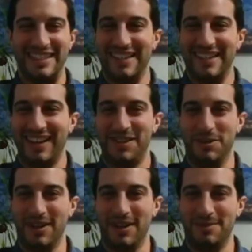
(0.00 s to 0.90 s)
Thank
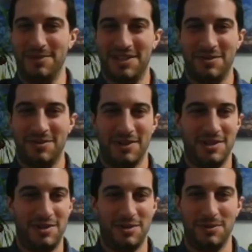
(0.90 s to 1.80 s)
you. I'm just going
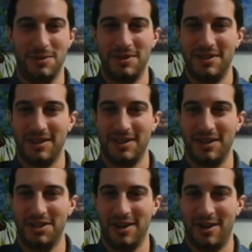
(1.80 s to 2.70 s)
to start
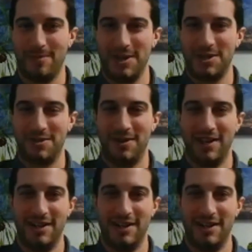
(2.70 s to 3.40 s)
sharing my screen.